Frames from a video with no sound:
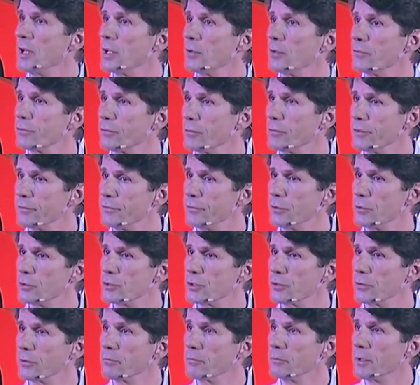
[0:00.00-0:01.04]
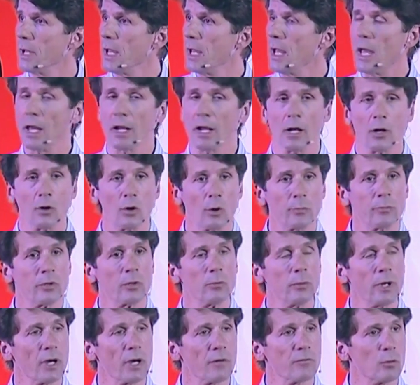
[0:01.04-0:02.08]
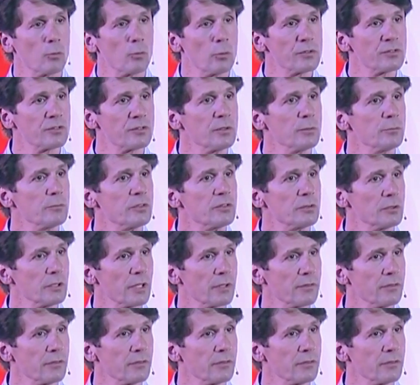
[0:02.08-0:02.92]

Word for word: and for the future. And I hope that we have the wisdom to